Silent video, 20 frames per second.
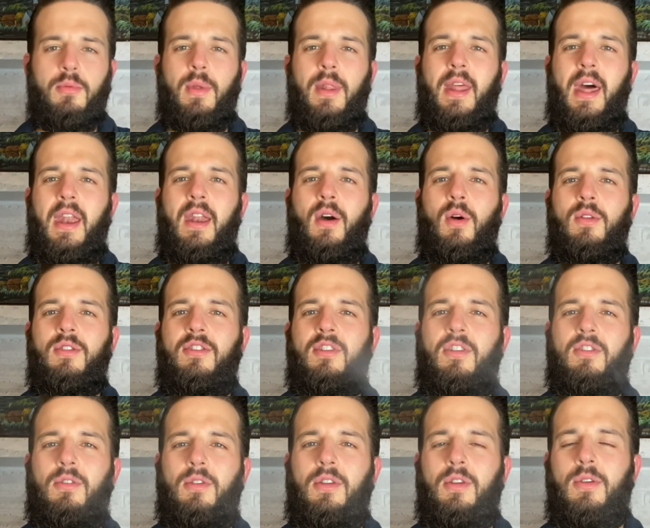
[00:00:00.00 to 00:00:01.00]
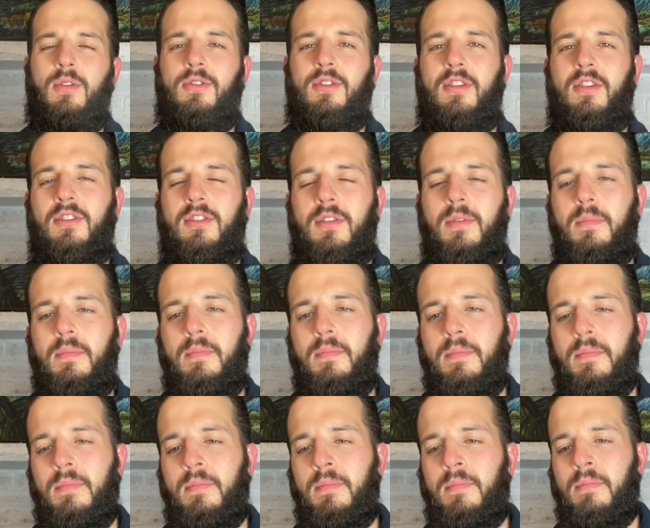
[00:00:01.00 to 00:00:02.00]
when that note's introduced is
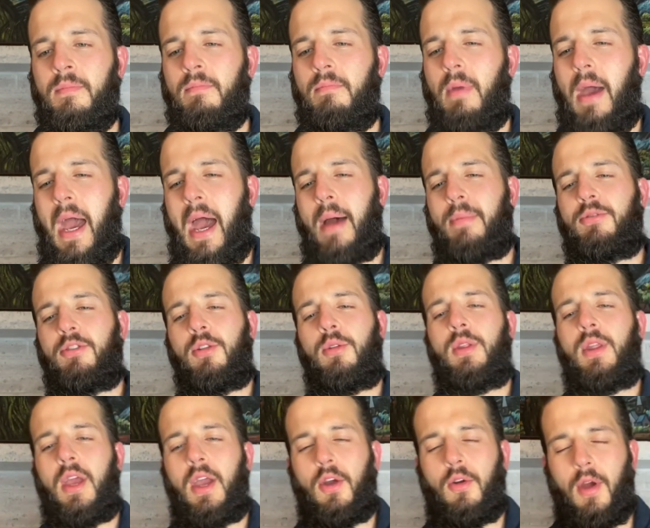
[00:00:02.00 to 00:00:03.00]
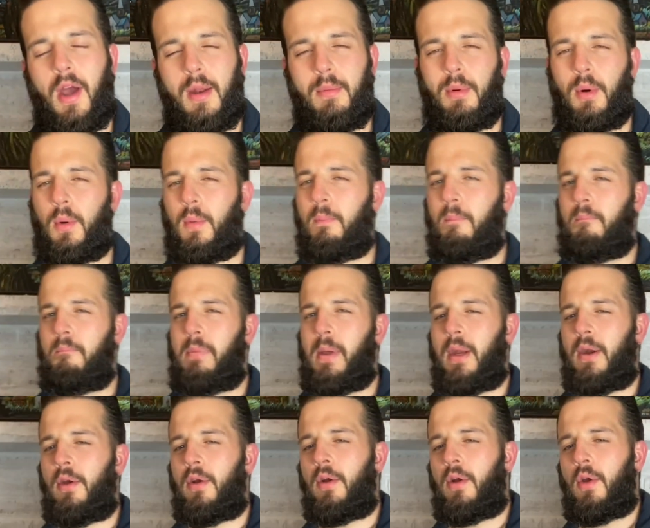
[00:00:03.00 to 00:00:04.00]
absolutely incredible.
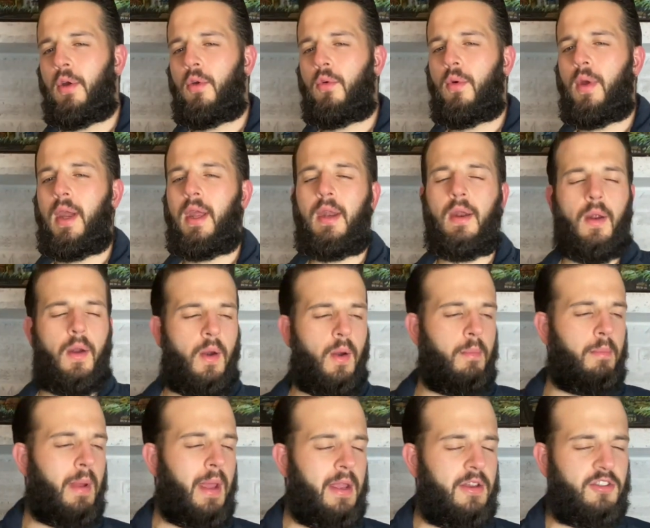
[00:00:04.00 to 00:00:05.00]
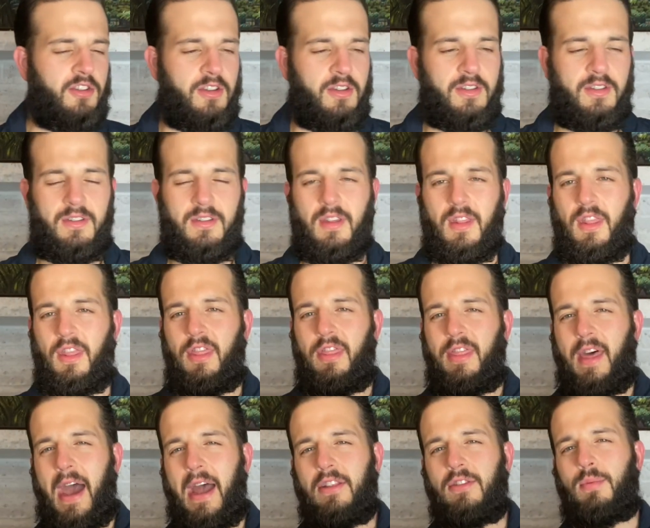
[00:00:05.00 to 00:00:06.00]
Bitter, green, herbaceous.
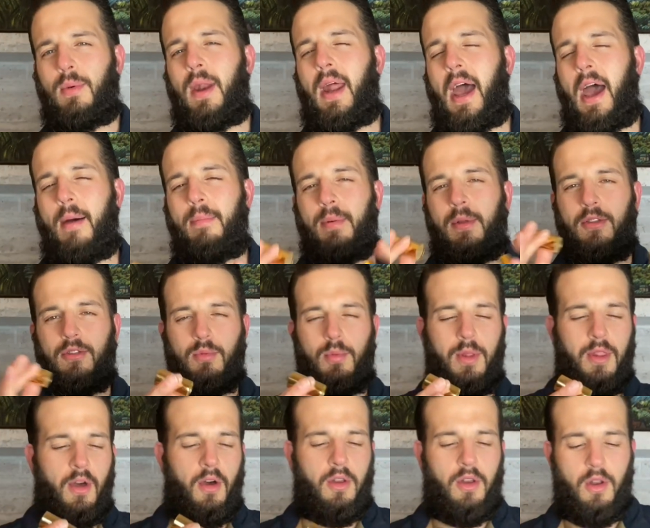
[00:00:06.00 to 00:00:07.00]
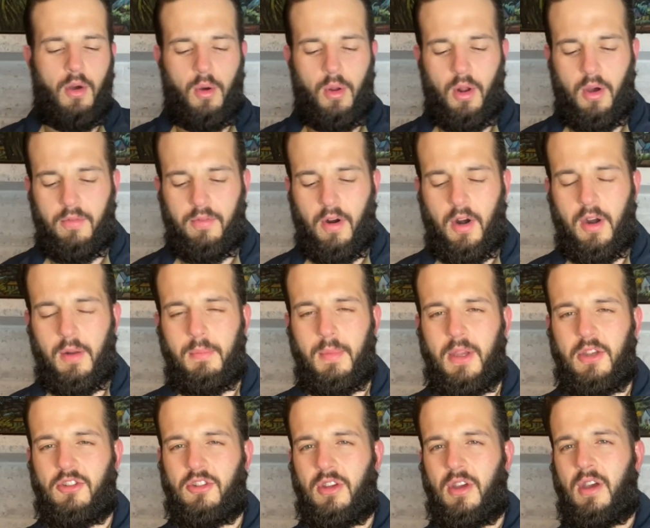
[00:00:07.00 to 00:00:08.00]
That's what happens when the note of
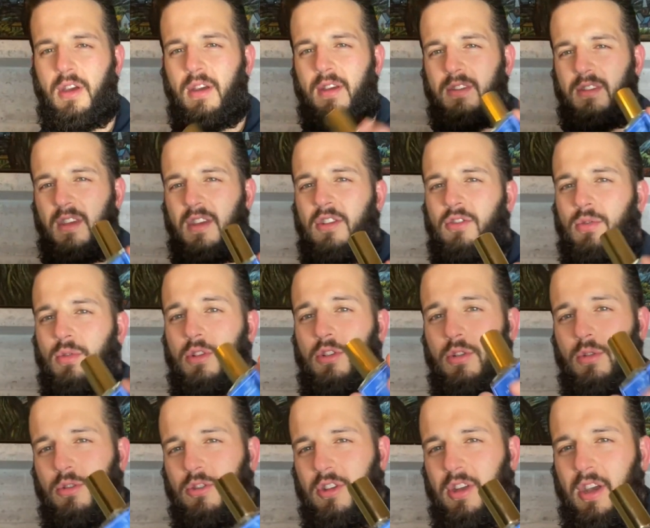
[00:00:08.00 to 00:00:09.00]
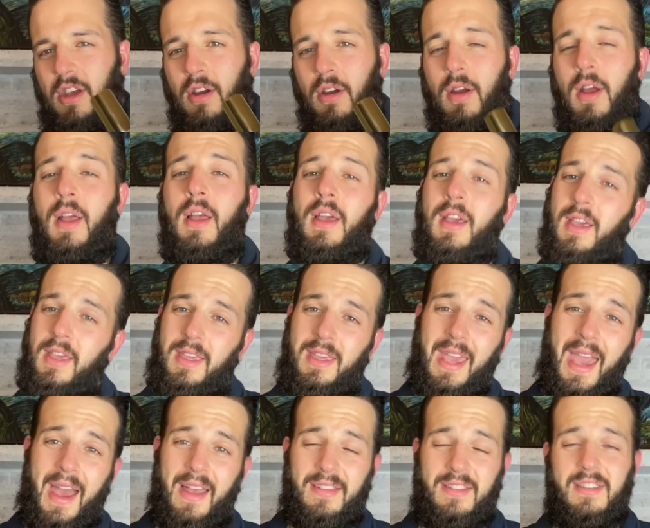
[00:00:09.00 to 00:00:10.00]
artemisia is introduced here.
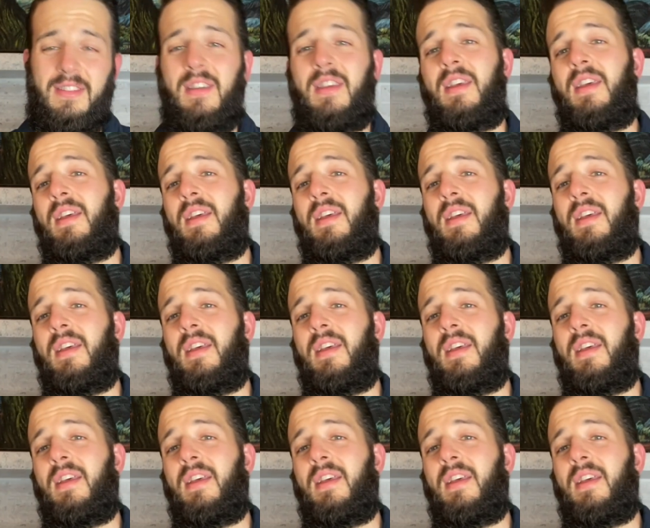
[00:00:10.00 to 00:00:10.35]
Yes,